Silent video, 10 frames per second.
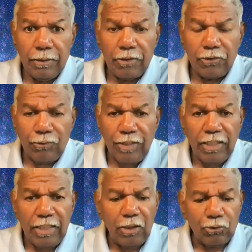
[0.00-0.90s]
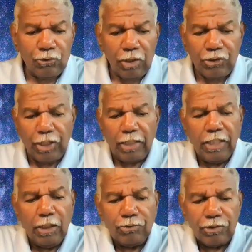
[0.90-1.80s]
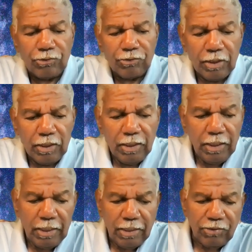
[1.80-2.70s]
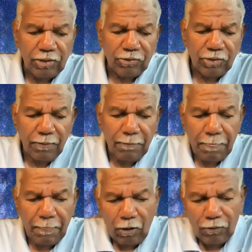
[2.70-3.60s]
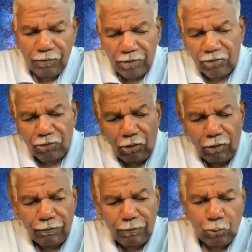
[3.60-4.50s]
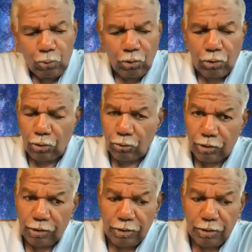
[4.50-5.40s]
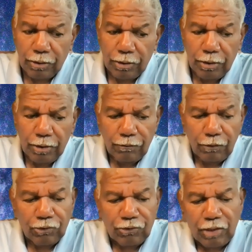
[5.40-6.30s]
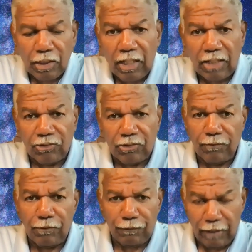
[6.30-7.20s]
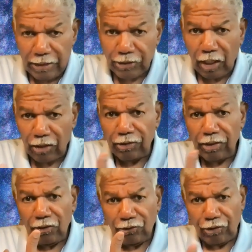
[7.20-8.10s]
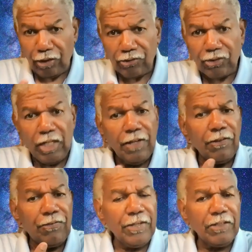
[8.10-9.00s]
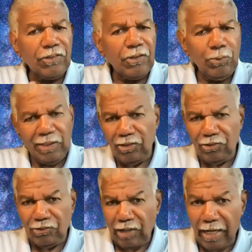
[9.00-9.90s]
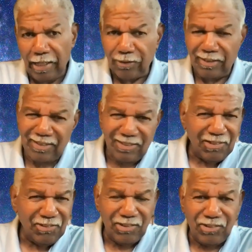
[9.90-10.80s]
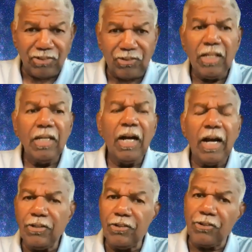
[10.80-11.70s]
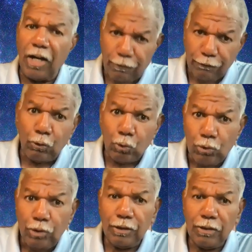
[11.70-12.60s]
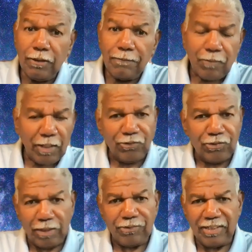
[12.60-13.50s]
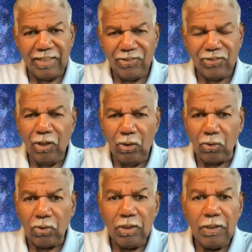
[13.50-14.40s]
And so then he goes on, John, and helps us. He says, This is all from the world. First, the lust of the flesh, our sarx, the things that we desire. Now, this isn't just, I desire food and sustenance. No.